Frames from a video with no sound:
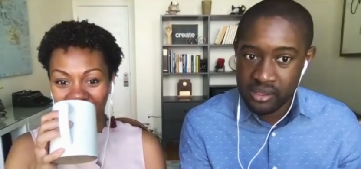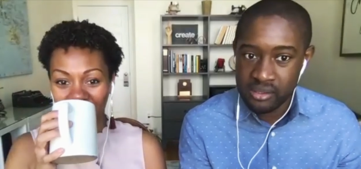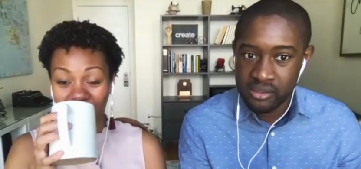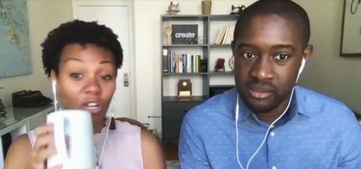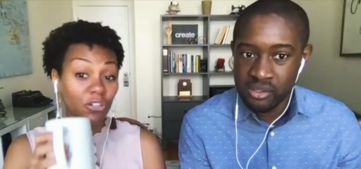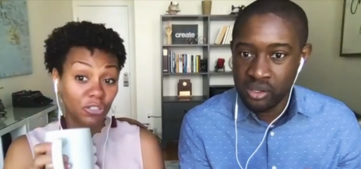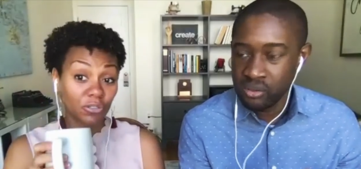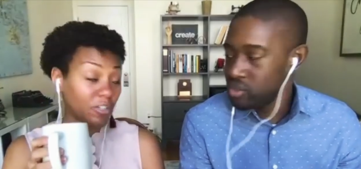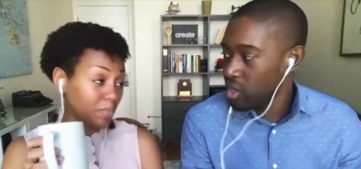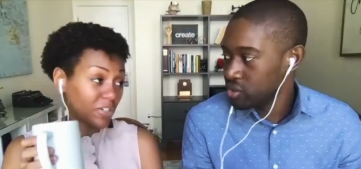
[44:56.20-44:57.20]
Speaker 1: Talk you know,
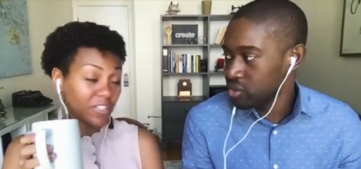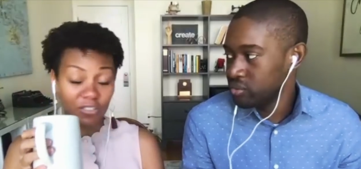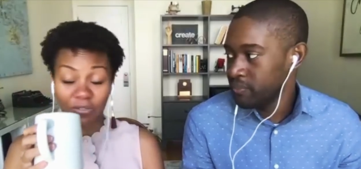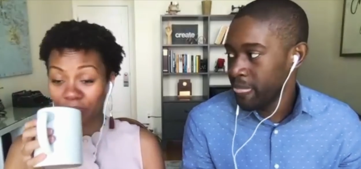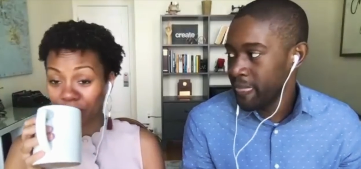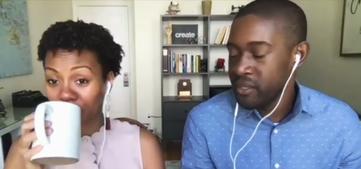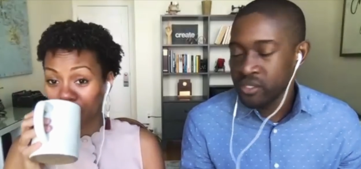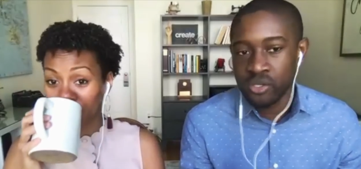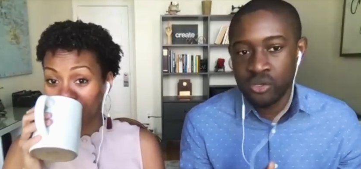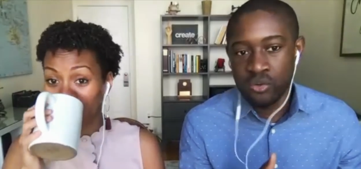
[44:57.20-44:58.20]
to talk to. Them.
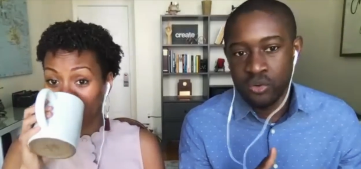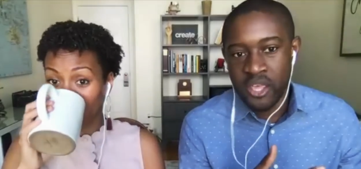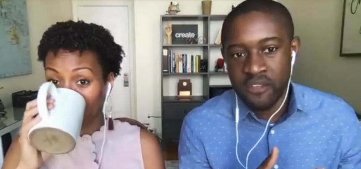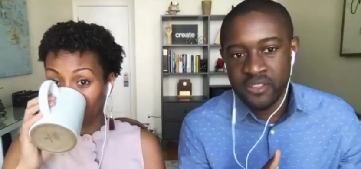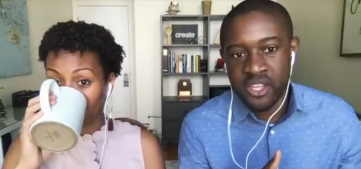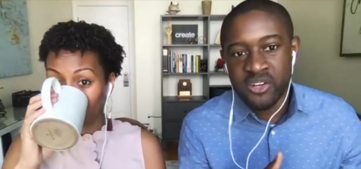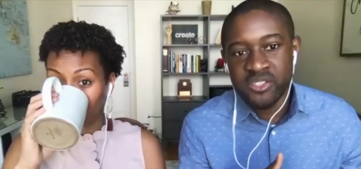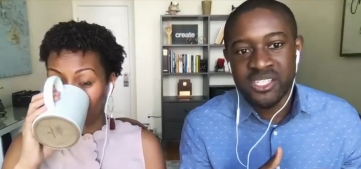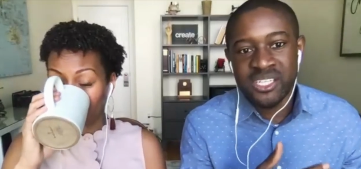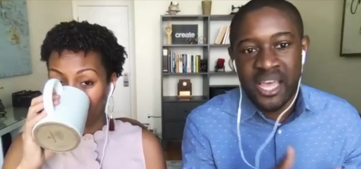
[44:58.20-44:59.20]
So if there's
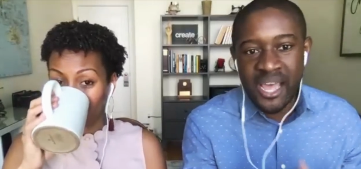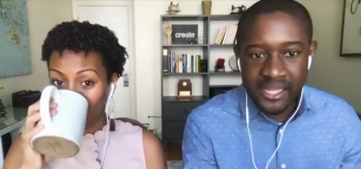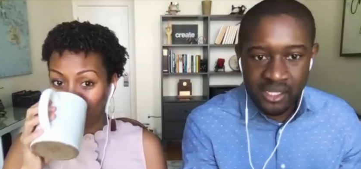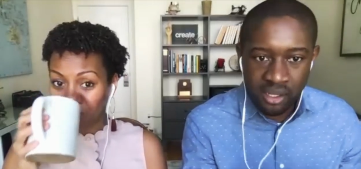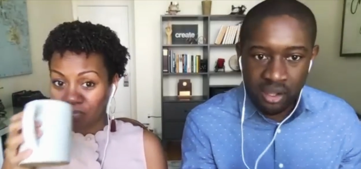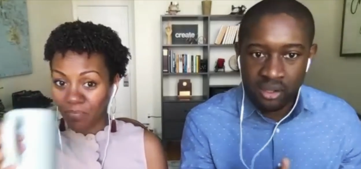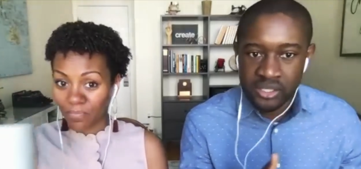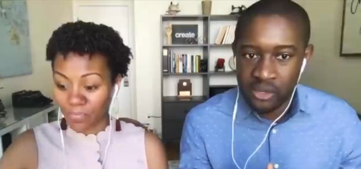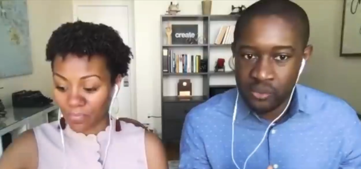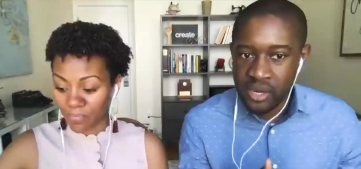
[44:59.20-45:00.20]
a dialogue
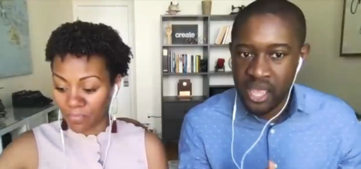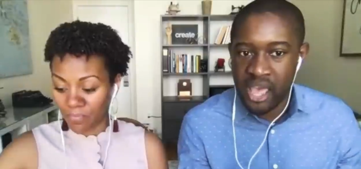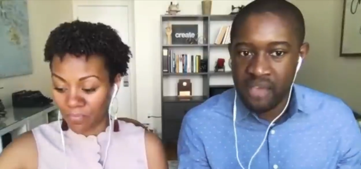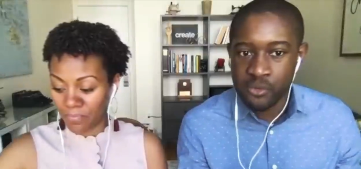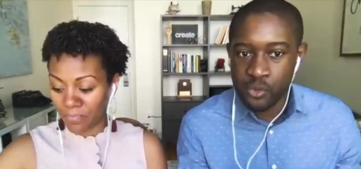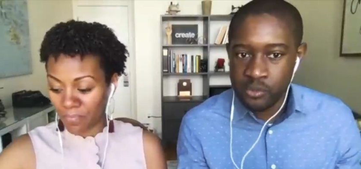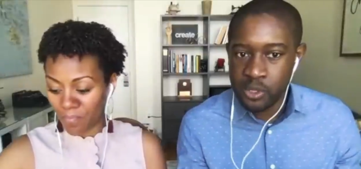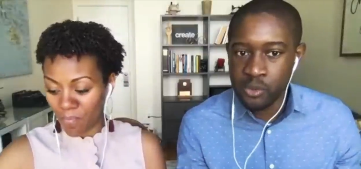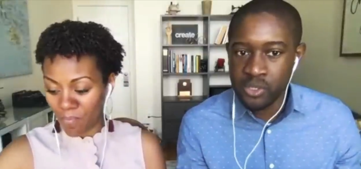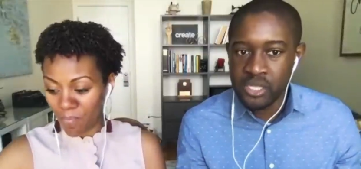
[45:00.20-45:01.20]
that we're having with
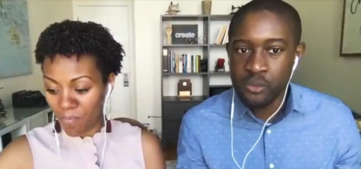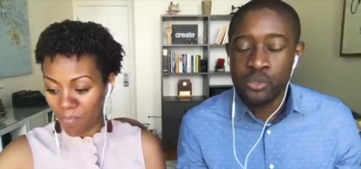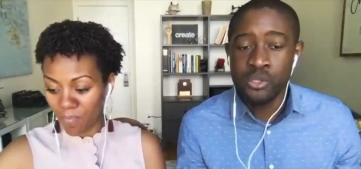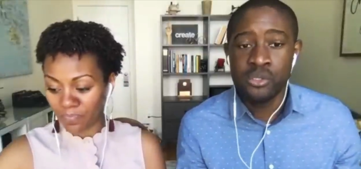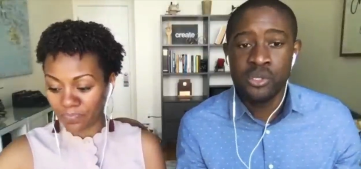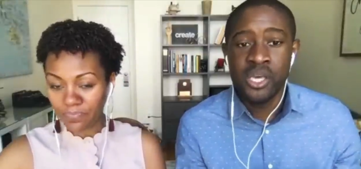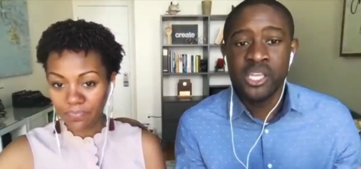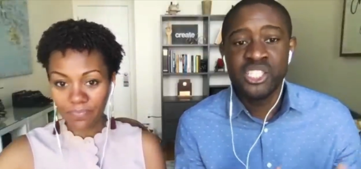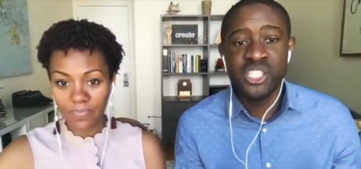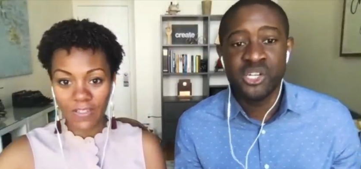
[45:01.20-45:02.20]
people, then we'll
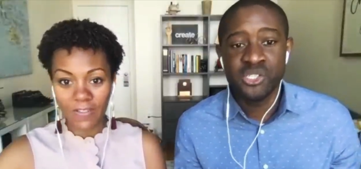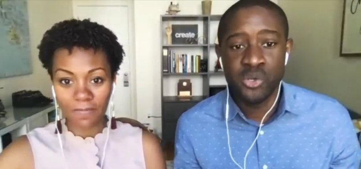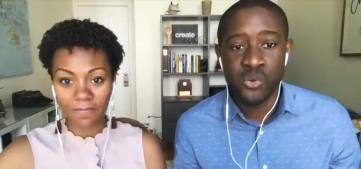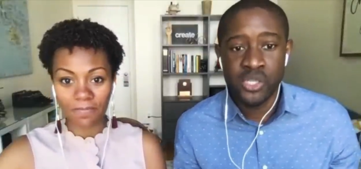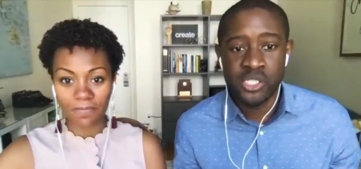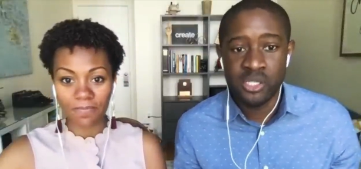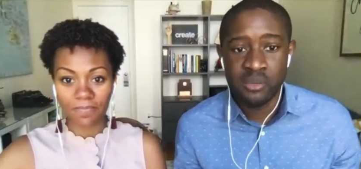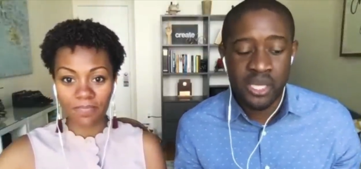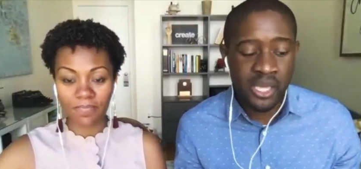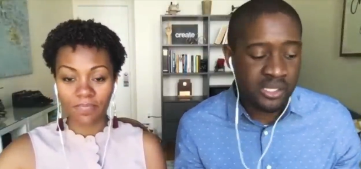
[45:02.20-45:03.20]
share stories
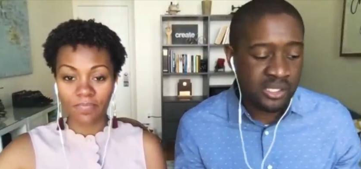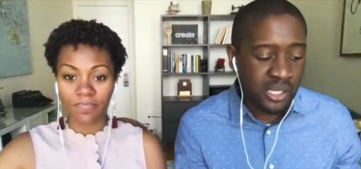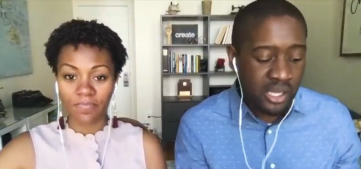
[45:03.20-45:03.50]
because